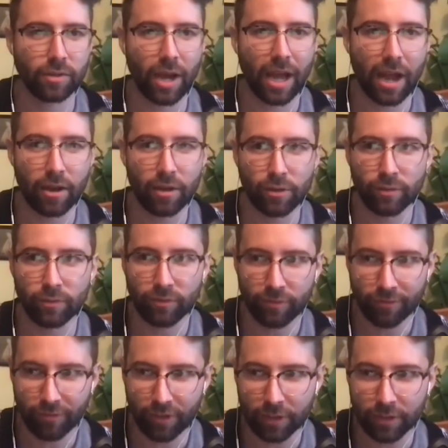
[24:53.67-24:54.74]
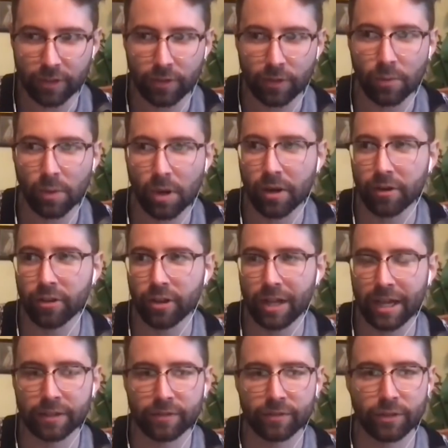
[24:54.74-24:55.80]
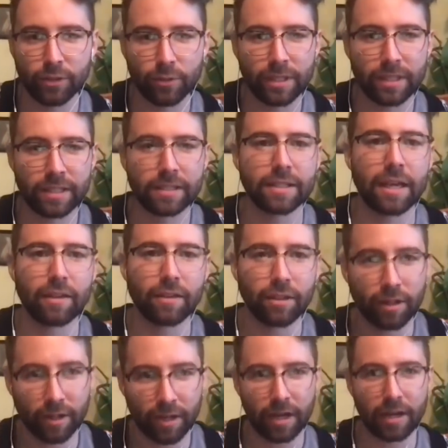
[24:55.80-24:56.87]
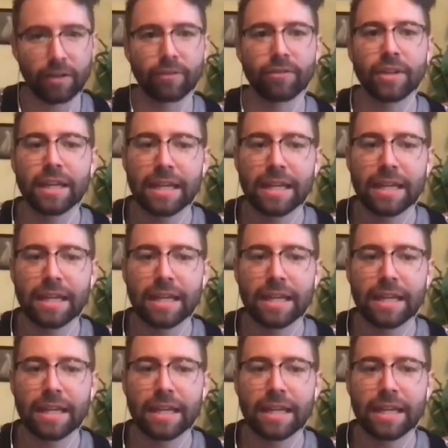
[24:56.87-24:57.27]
how you've felt in the water the last few weeks now that you're kind of